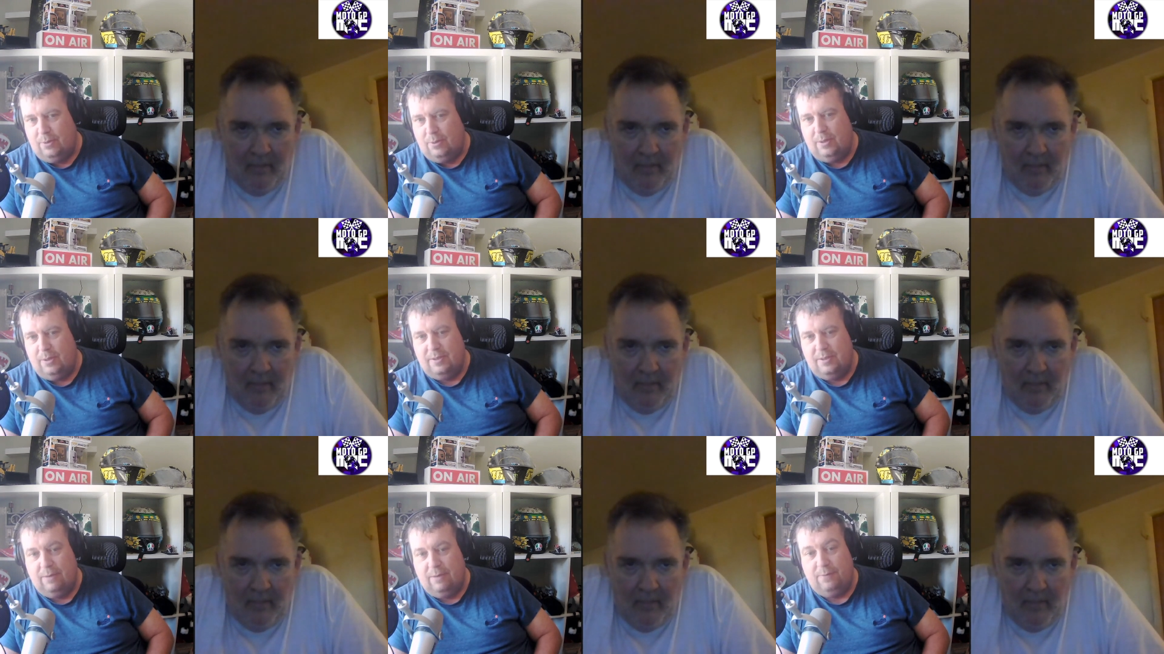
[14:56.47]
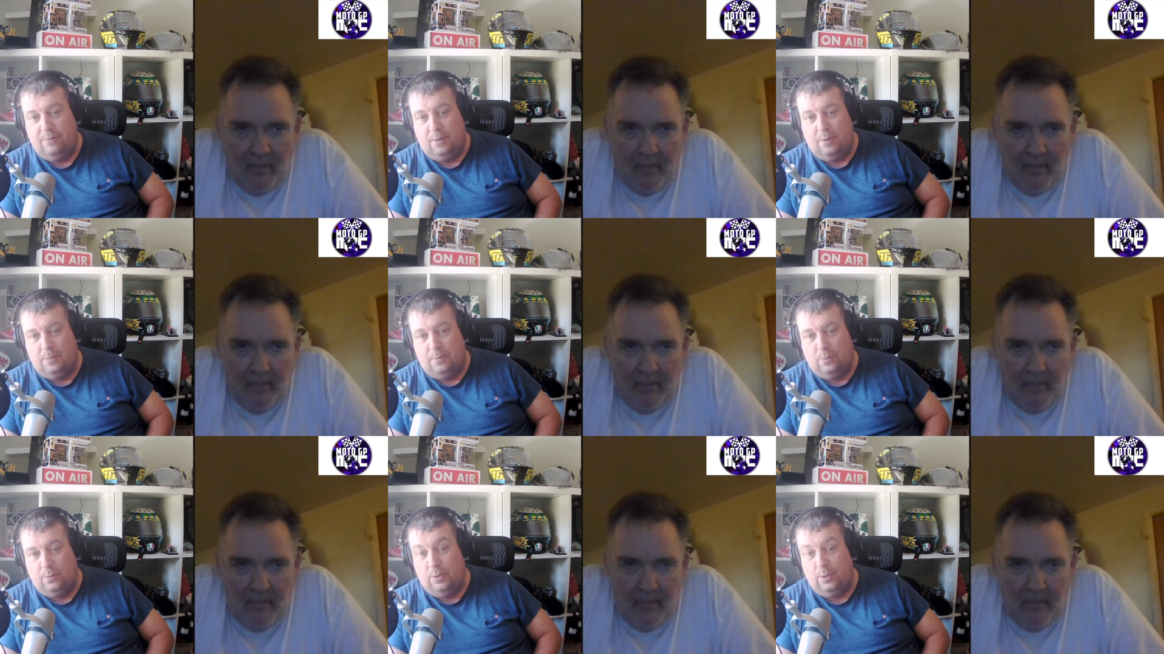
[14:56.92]
Speaker 1: whereas now
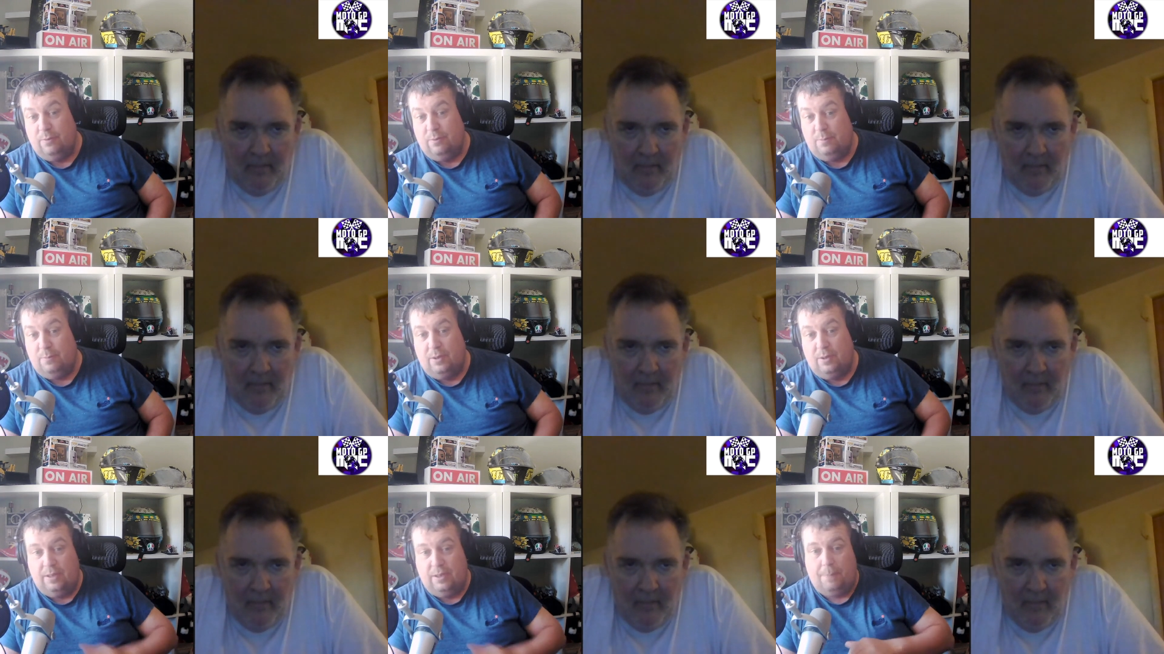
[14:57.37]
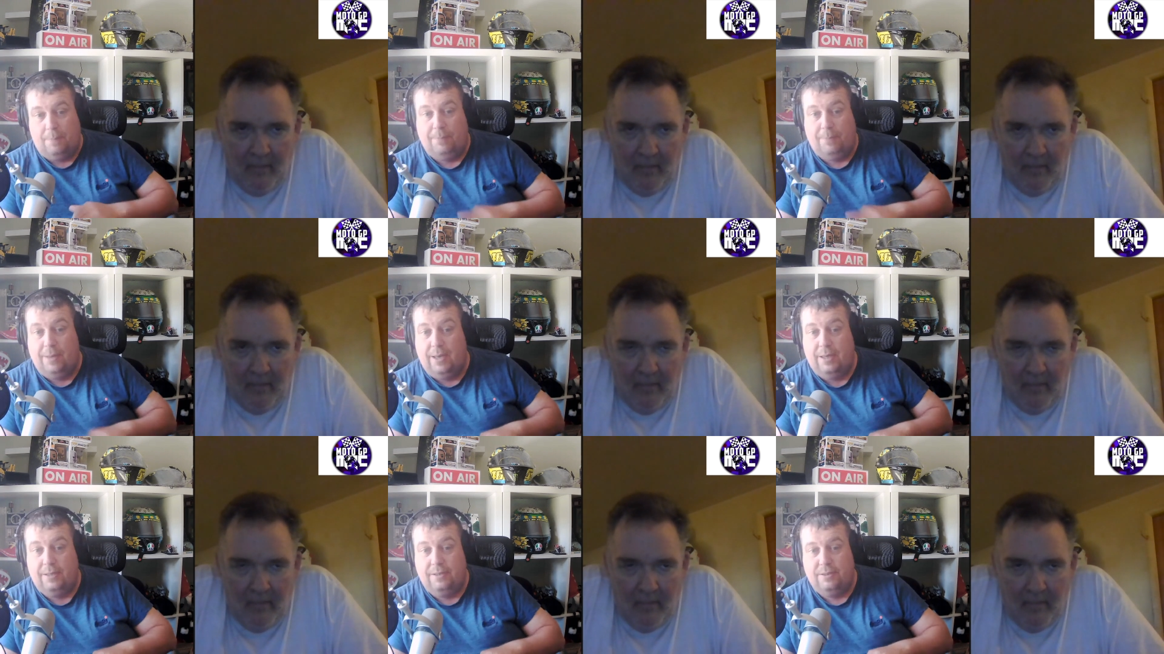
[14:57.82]
Formula One have brought that
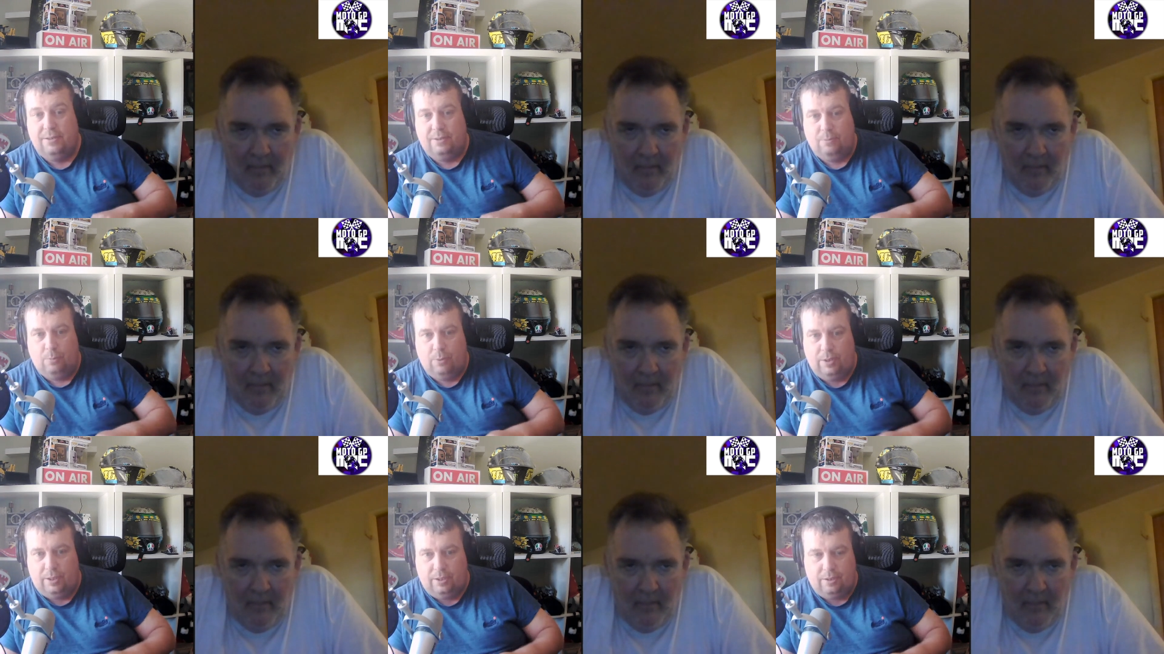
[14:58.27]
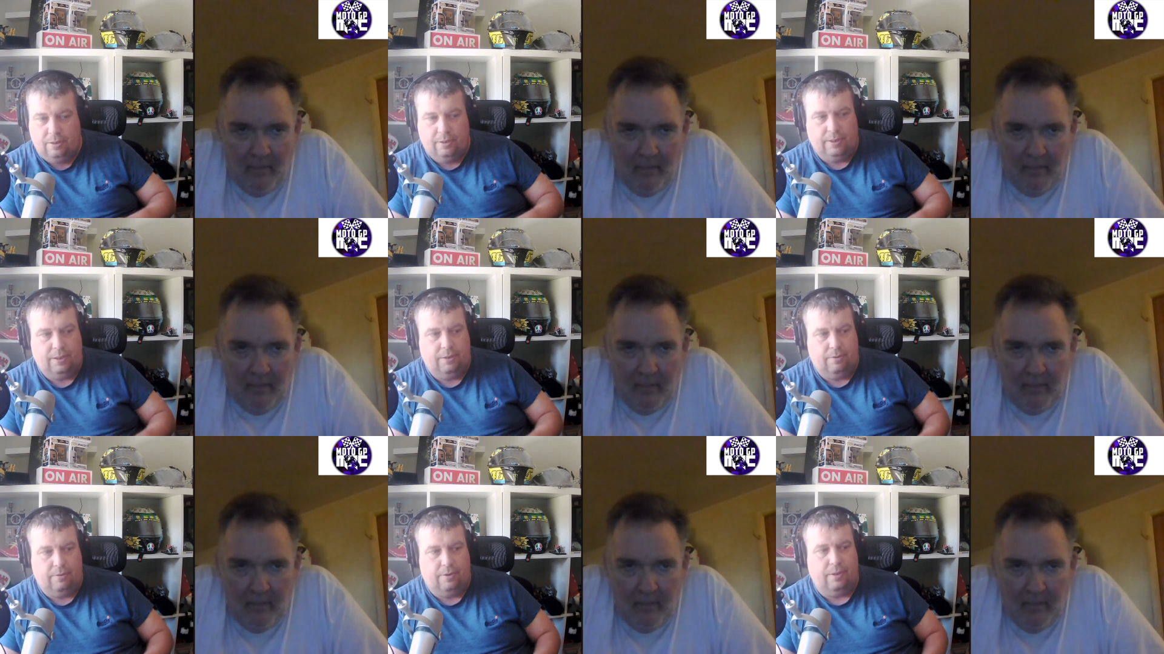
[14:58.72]
back to the white
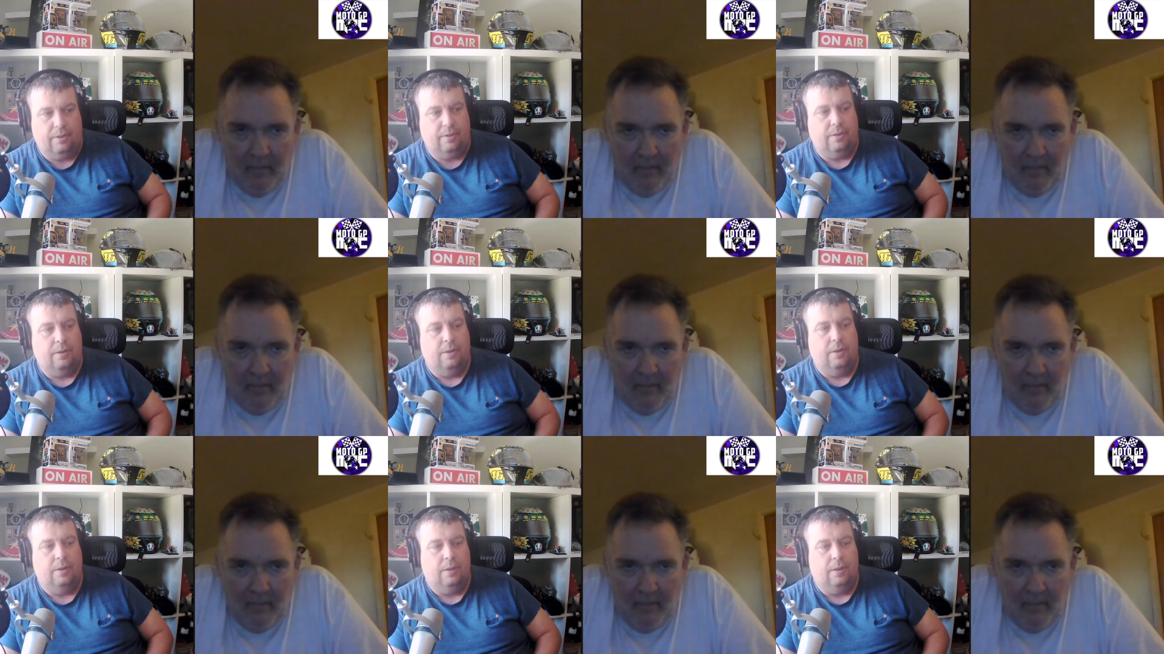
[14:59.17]
line, right?